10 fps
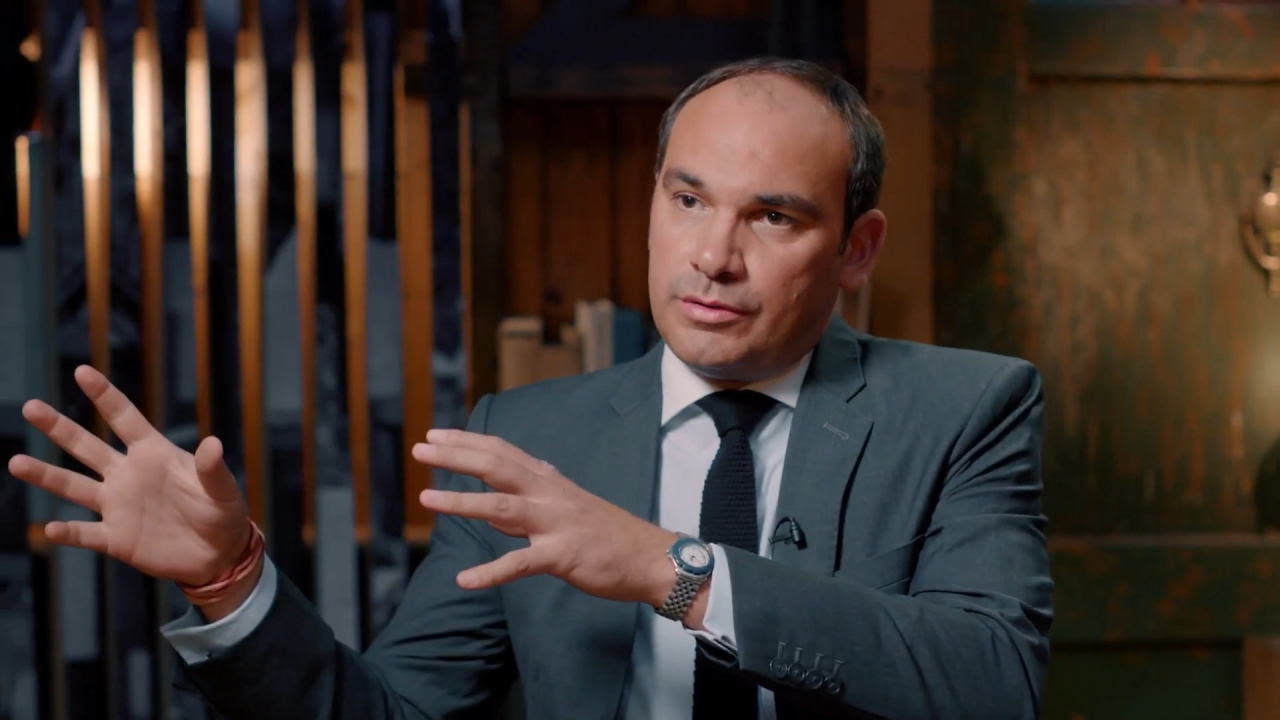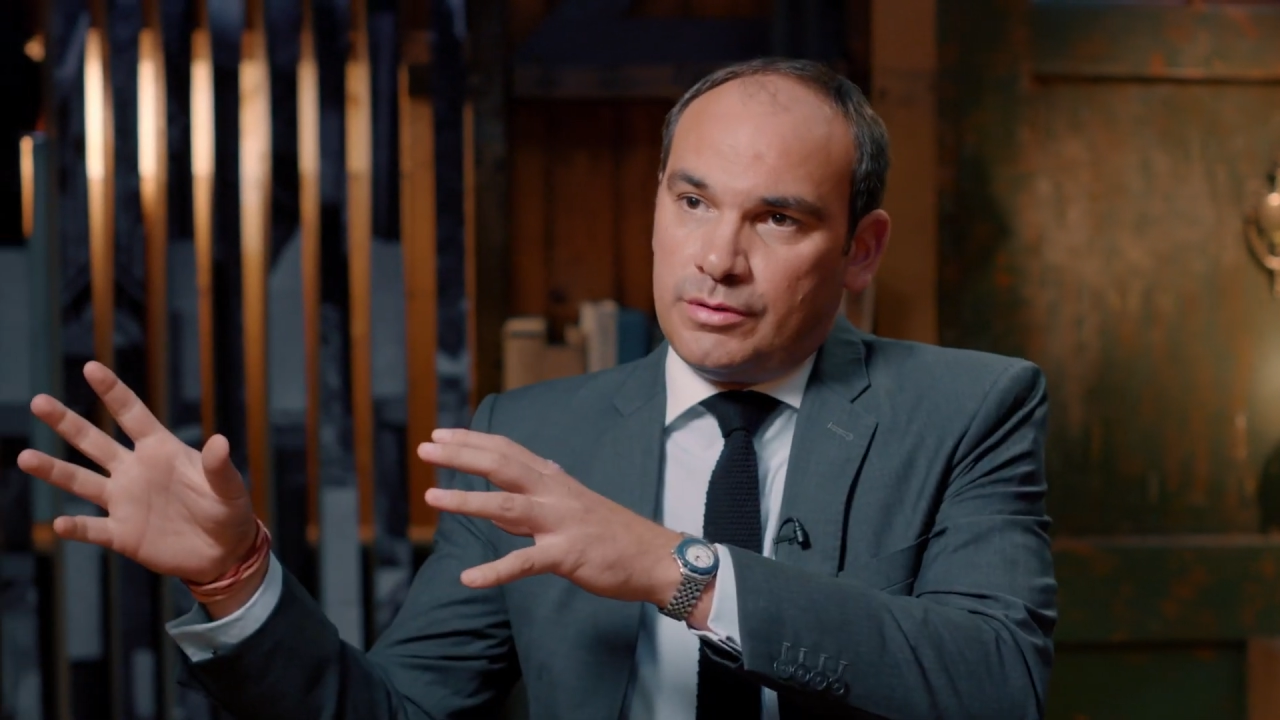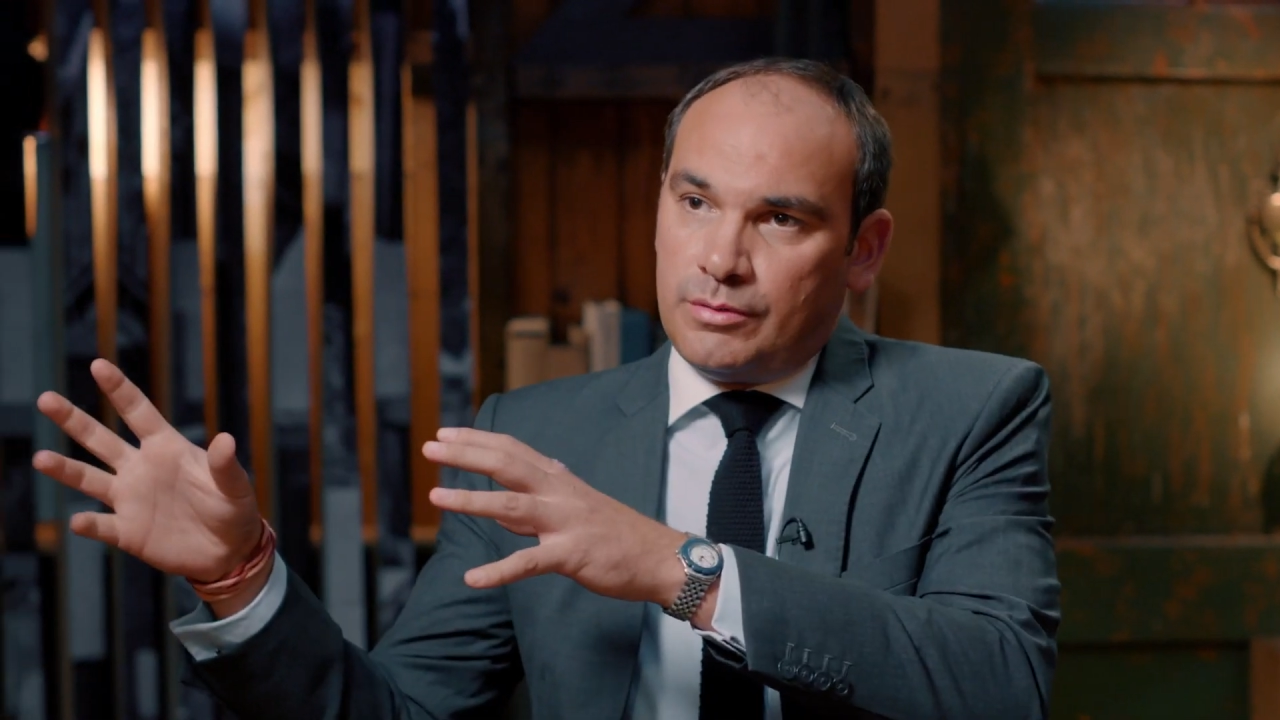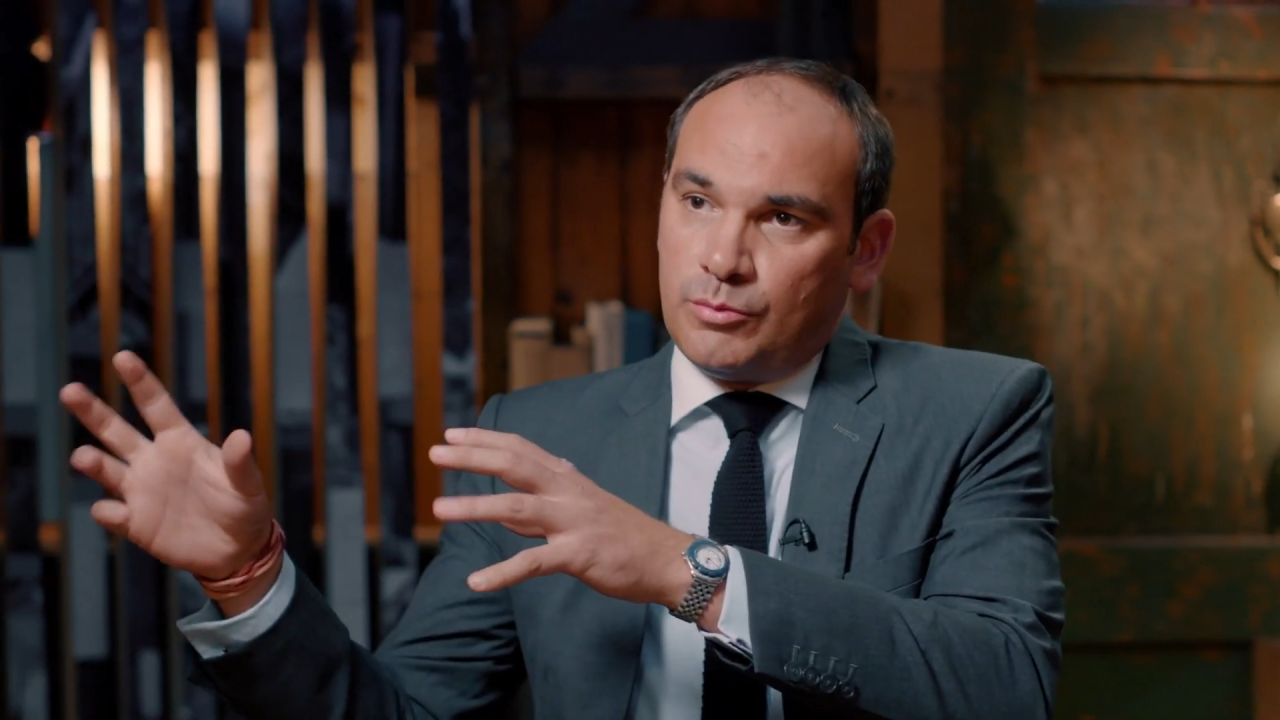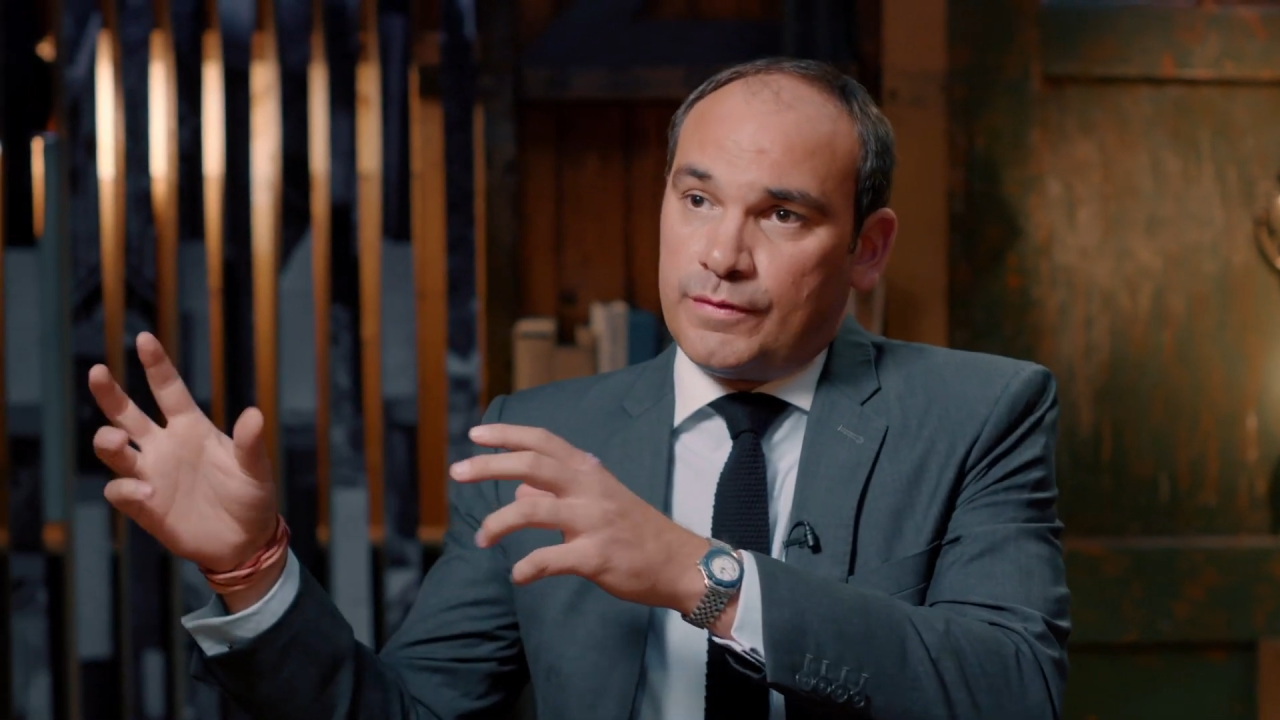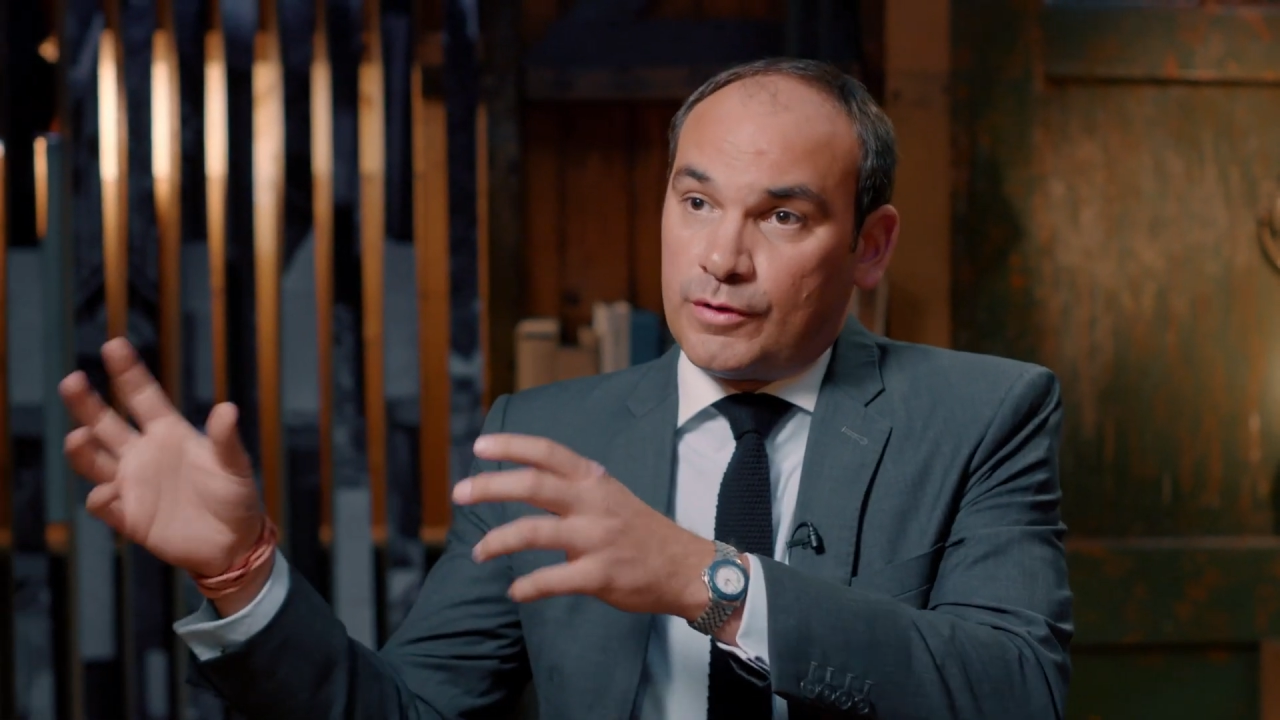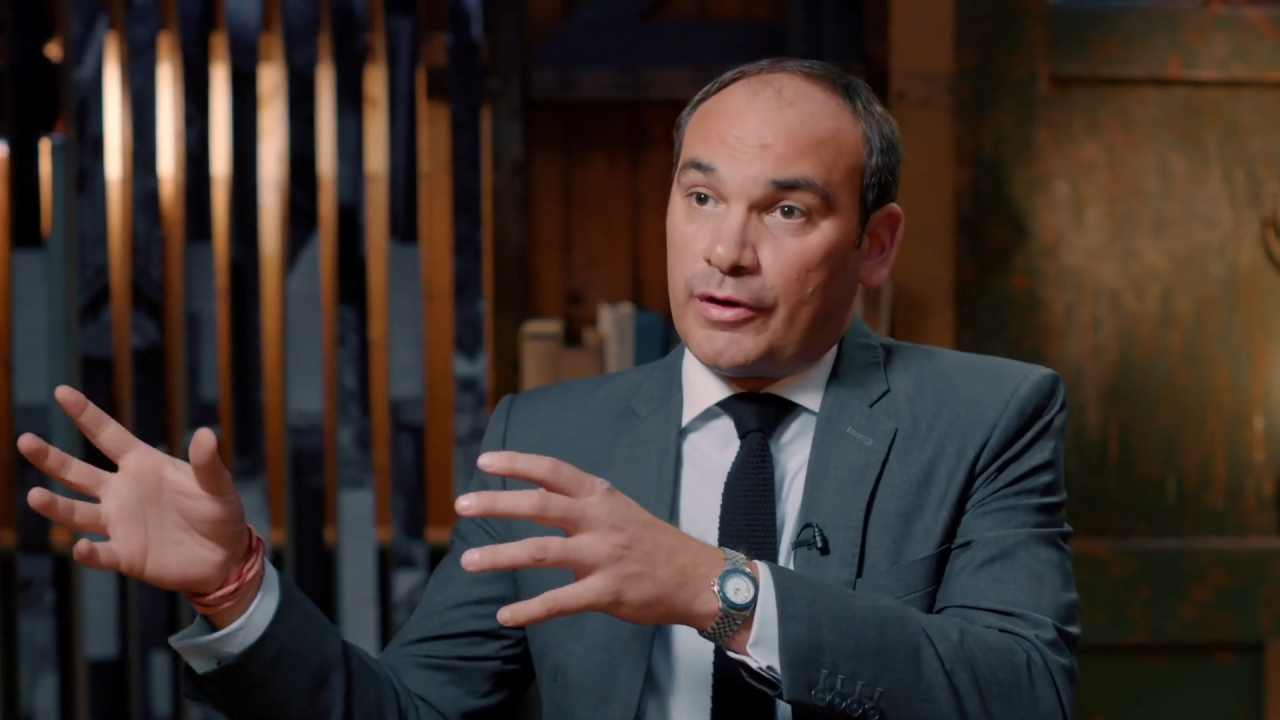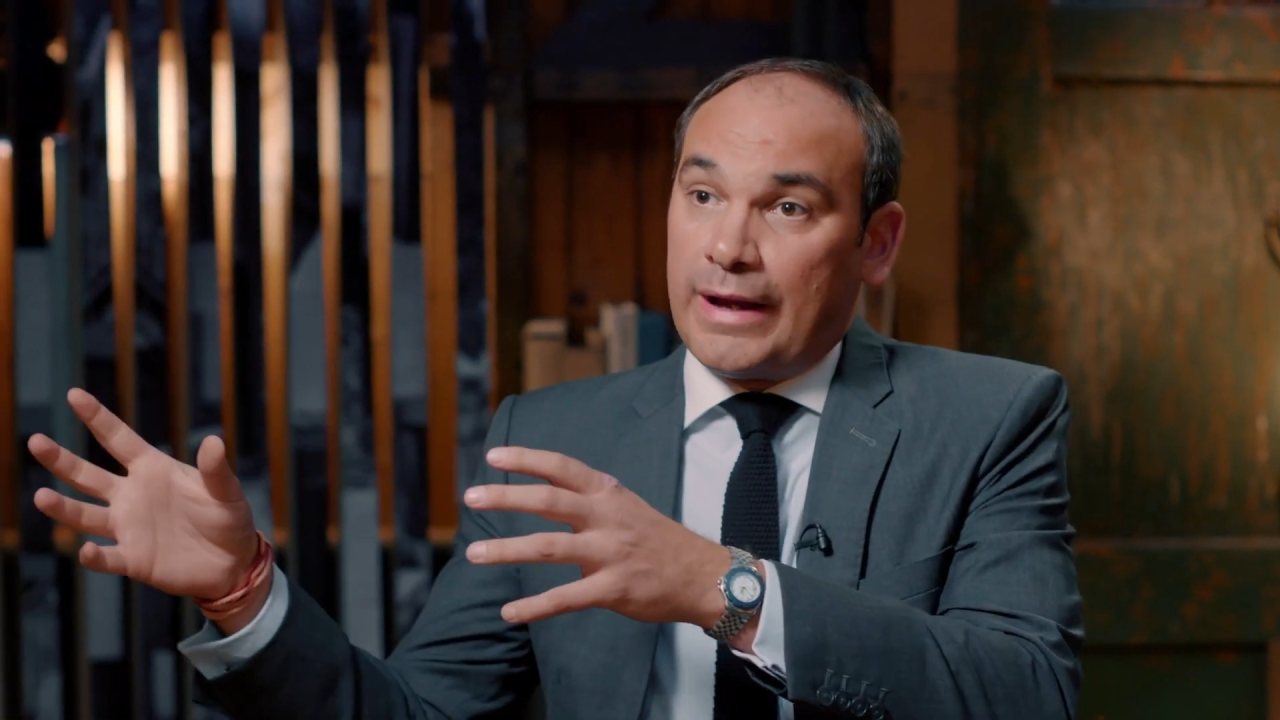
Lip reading: we've got